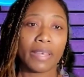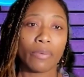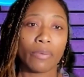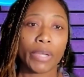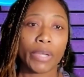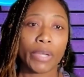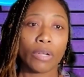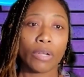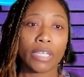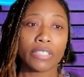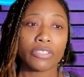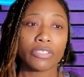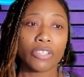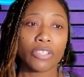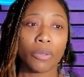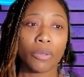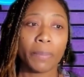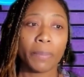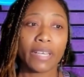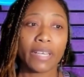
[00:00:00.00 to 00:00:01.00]
We
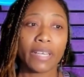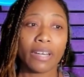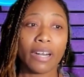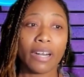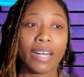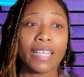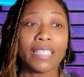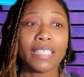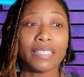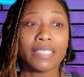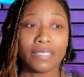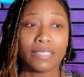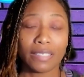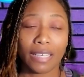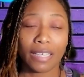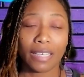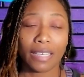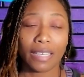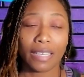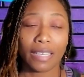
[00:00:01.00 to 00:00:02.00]
also, because
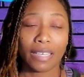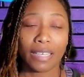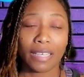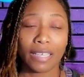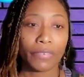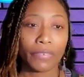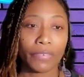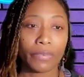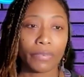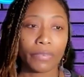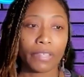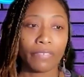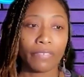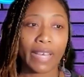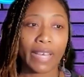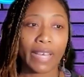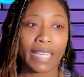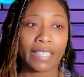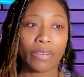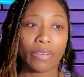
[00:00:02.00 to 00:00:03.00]
of the
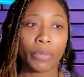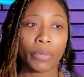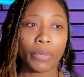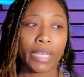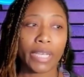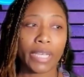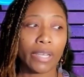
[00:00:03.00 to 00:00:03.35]
fact that we